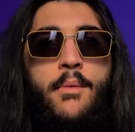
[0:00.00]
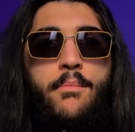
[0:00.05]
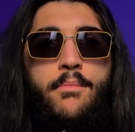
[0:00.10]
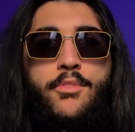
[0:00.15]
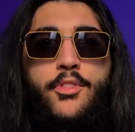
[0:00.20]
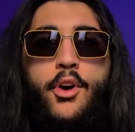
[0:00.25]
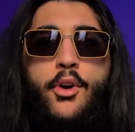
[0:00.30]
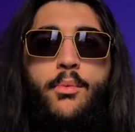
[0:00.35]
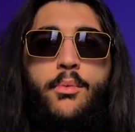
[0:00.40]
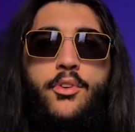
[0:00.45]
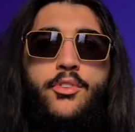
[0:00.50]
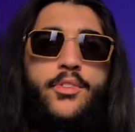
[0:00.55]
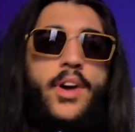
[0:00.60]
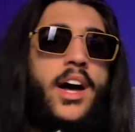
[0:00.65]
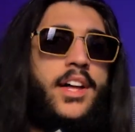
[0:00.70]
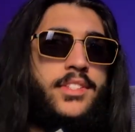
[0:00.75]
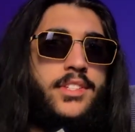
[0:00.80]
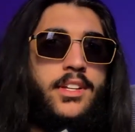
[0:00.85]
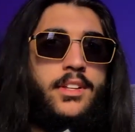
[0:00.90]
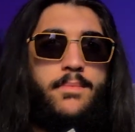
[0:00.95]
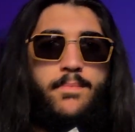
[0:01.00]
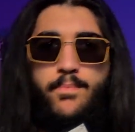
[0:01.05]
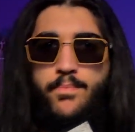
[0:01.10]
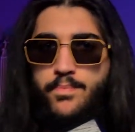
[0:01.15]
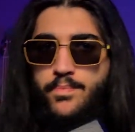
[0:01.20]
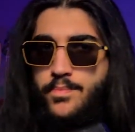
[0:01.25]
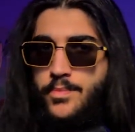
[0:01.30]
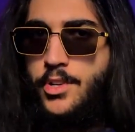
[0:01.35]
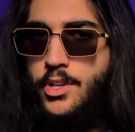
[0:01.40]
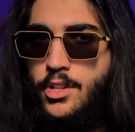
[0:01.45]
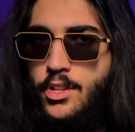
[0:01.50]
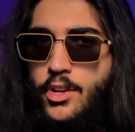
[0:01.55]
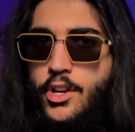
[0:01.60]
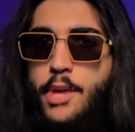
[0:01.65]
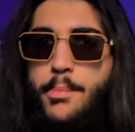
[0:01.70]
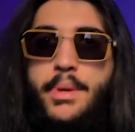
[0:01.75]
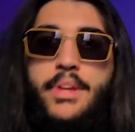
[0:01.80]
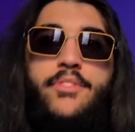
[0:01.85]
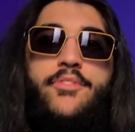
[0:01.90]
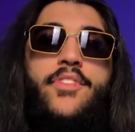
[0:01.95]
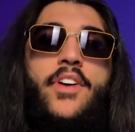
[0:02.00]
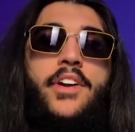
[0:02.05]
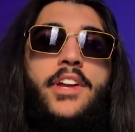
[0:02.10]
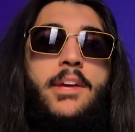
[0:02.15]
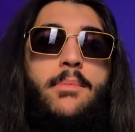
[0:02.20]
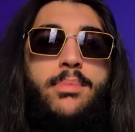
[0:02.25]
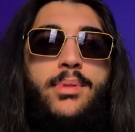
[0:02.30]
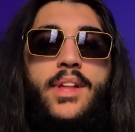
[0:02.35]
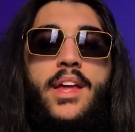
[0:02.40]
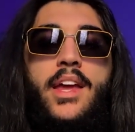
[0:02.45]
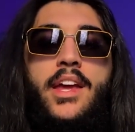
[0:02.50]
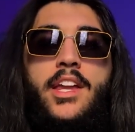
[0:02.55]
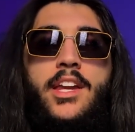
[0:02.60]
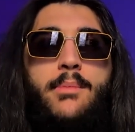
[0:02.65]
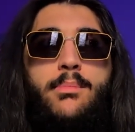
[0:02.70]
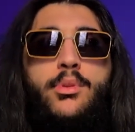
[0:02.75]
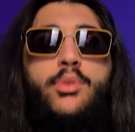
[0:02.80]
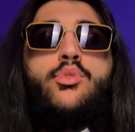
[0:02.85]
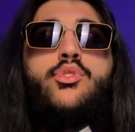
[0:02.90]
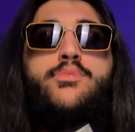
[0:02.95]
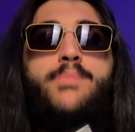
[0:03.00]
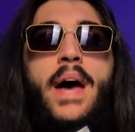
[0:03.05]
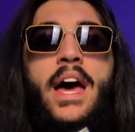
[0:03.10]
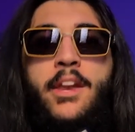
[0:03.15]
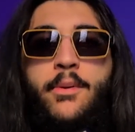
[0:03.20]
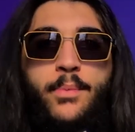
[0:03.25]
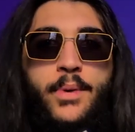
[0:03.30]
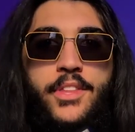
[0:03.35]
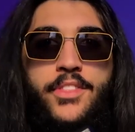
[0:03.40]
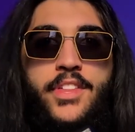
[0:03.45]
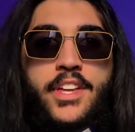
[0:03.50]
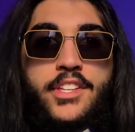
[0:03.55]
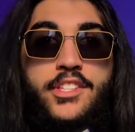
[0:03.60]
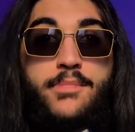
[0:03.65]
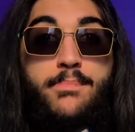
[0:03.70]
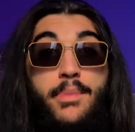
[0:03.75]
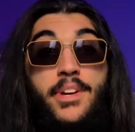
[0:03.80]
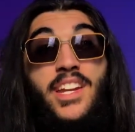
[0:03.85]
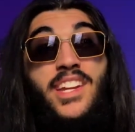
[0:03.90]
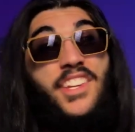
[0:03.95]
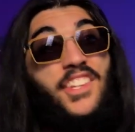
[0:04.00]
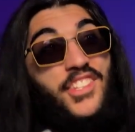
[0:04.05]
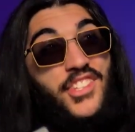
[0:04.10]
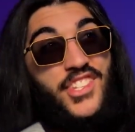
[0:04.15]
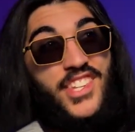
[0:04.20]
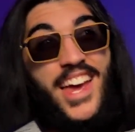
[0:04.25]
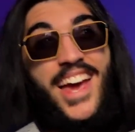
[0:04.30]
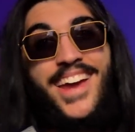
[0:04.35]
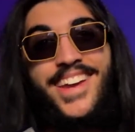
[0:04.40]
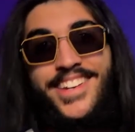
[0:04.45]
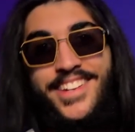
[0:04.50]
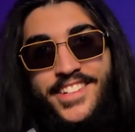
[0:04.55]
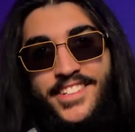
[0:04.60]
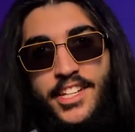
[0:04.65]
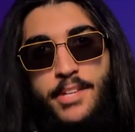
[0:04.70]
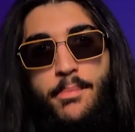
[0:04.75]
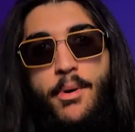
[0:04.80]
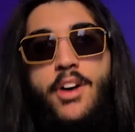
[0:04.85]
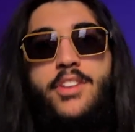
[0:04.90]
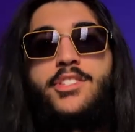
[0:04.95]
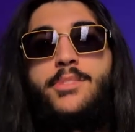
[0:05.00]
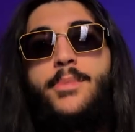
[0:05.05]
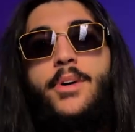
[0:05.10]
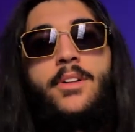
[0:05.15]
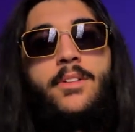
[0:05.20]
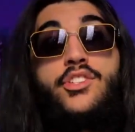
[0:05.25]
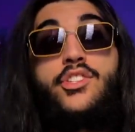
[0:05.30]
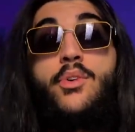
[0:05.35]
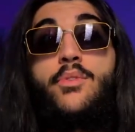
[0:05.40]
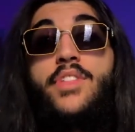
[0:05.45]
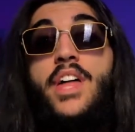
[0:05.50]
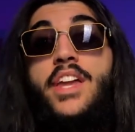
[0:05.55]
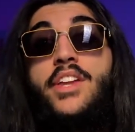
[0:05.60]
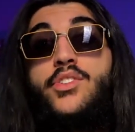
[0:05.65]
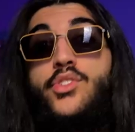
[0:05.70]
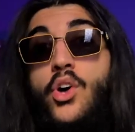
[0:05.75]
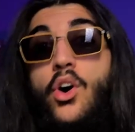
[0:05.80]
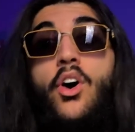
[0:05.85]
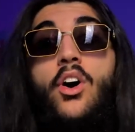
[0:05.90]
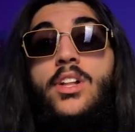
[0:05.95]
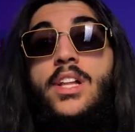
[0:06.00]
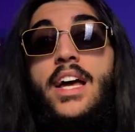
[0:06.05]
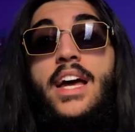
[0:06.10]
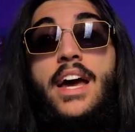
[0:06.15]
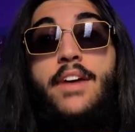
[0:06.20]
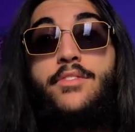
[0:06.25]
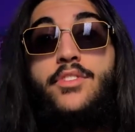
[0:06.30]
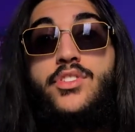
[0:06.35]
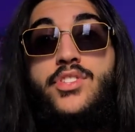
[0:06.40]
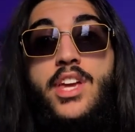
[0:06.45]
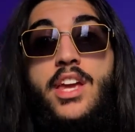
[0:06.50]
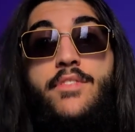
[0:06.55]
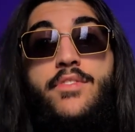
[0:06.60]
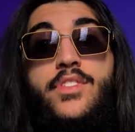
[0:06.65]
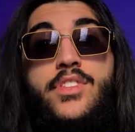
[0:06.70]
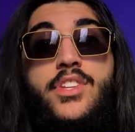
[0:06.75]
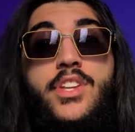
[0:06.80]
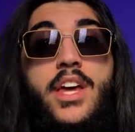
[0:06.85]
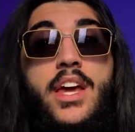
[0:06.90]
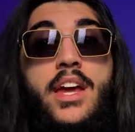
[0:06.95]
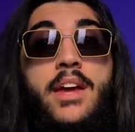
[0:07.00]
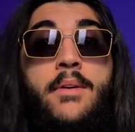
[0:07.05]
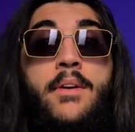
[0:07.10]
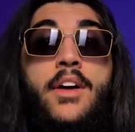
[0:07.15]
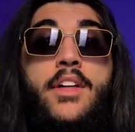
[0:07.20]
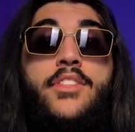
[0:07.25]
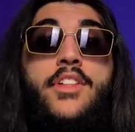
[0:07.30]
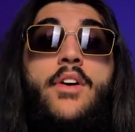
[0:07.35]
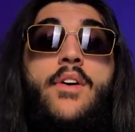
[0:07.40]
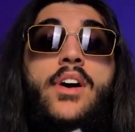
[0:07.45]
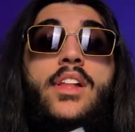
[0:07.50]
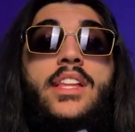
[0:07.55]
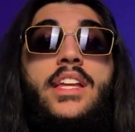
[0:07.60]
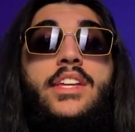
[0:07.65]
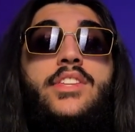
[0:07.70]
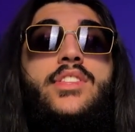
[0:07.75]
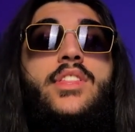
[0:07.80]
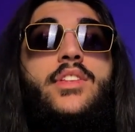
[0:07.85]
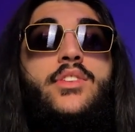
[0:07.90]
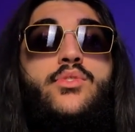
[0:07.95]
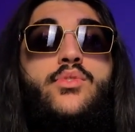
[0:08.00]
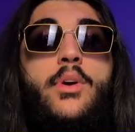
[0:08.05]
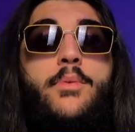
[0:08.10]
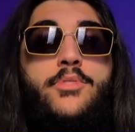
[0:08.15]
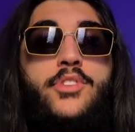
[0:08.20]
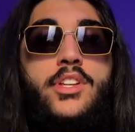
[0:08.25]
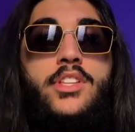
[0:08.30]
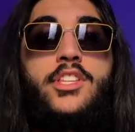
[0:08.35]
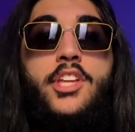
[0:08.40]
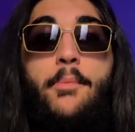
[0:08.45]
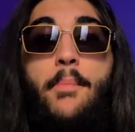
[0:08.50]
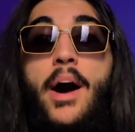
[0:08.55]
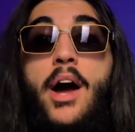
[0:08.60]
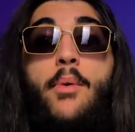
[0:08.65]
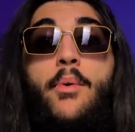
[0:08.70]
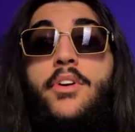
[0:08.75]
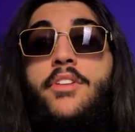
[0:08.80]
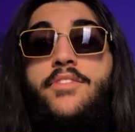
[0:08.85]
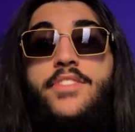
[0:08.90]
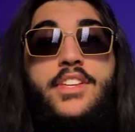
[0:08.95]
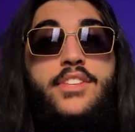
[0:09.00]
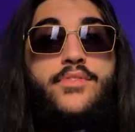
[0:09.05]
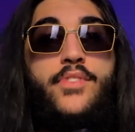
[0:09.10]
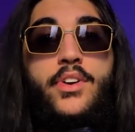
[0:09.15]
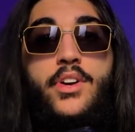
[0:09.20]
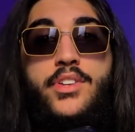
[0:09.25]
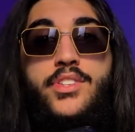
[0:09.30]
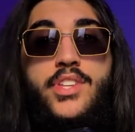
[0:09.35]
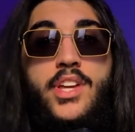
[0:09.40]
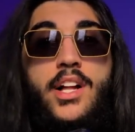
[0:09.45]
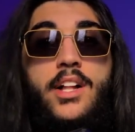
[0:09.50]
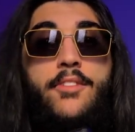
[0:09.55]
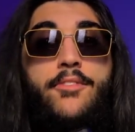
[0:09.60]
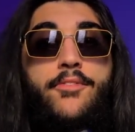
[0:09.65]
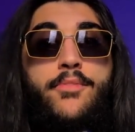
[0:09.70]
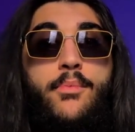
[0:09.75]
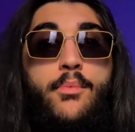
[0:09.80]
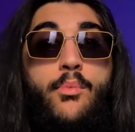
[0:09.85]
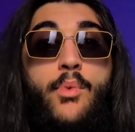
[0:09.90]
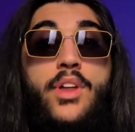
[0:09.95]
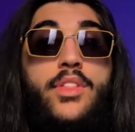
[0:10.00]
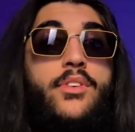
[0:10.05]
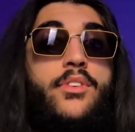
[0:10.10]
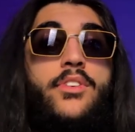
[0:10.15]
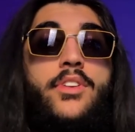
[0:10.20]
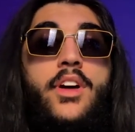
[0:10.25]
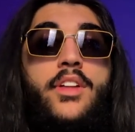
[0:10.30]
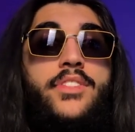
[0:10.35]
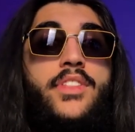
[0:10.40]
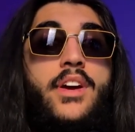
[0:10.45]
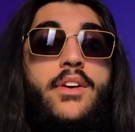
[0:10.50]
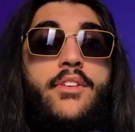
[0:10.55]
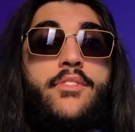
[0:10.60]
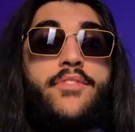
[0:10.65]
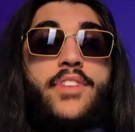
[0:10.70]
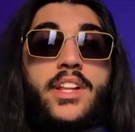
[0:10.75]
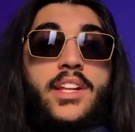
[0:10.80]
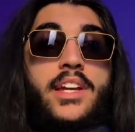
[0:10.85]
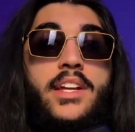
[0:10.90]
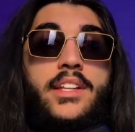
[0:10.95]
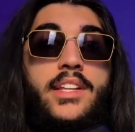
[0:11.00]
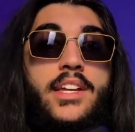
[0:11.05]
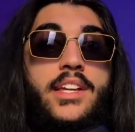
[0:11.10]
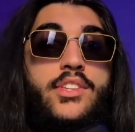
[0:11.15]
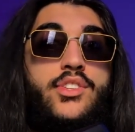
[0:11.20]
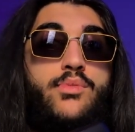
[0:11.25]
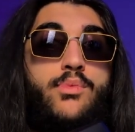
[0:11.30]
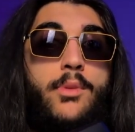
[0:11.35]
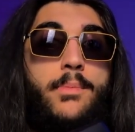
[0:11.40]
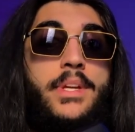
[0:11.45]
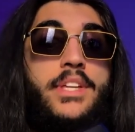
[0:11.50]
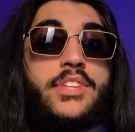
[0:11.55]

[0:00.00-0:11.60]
though granted, you'll look a bit funny playing in a blues band with this, but it is technically possible. So that is all I have to say for today. There are links in the description to buy one of these for yourself. Whether or not they're affiliate links will be